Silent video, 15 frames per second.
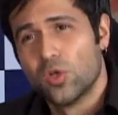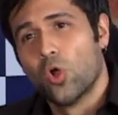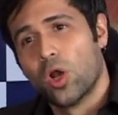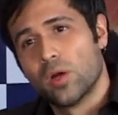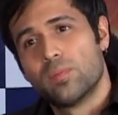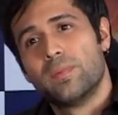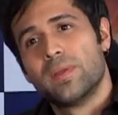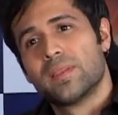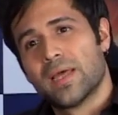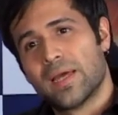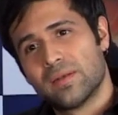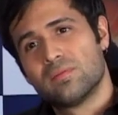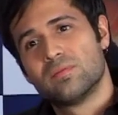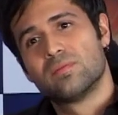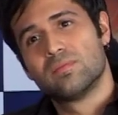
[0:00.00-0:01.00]
not being
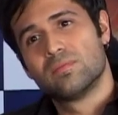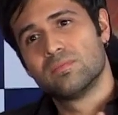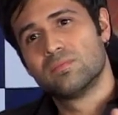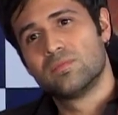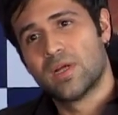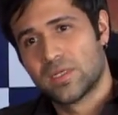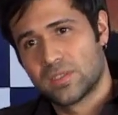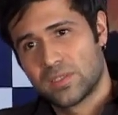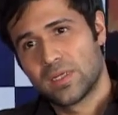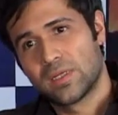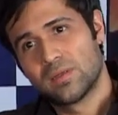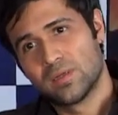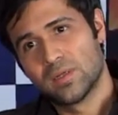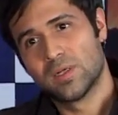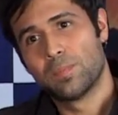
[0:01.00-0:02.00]
that drastic
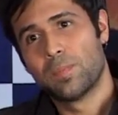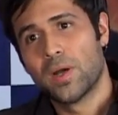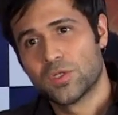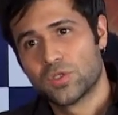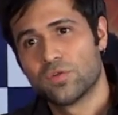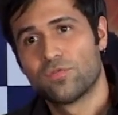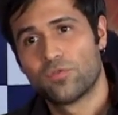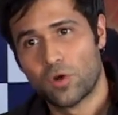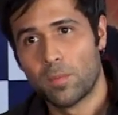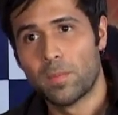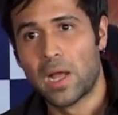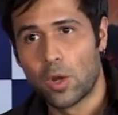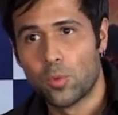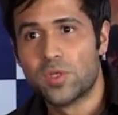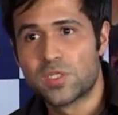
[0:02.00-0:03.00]
uh, departure from
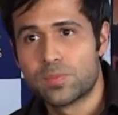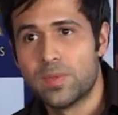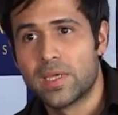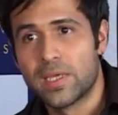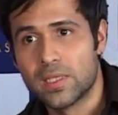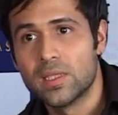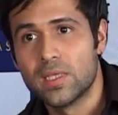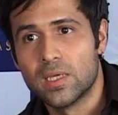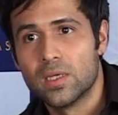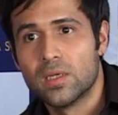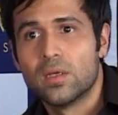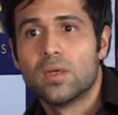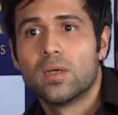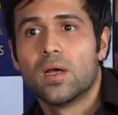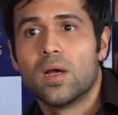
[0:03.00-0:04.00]
how we speak Hindi,
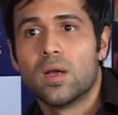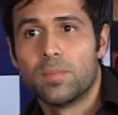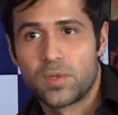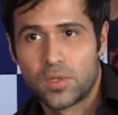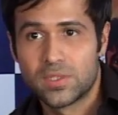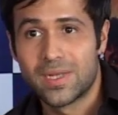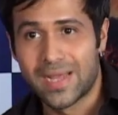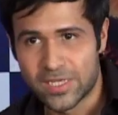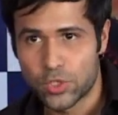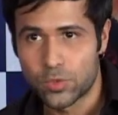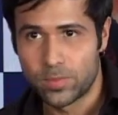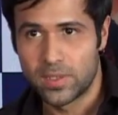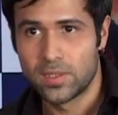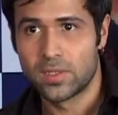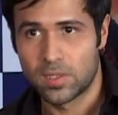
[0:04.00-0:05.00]
uh, because it has
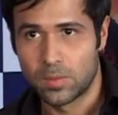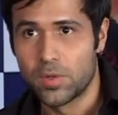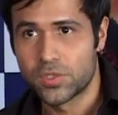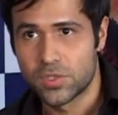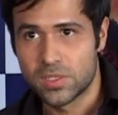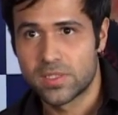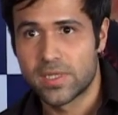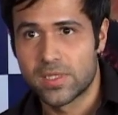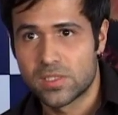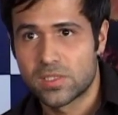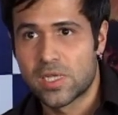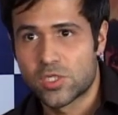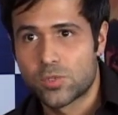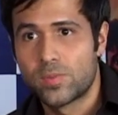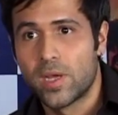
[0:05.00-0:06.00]
to be in the commercial sense,
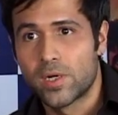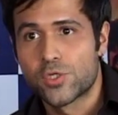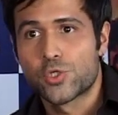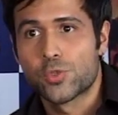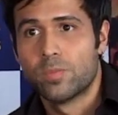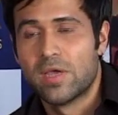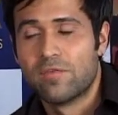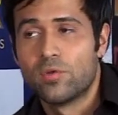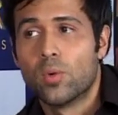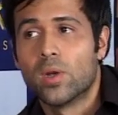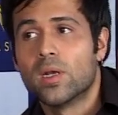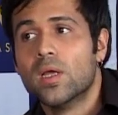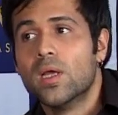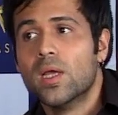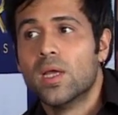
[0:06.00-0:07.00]
it has to be understood by everyone.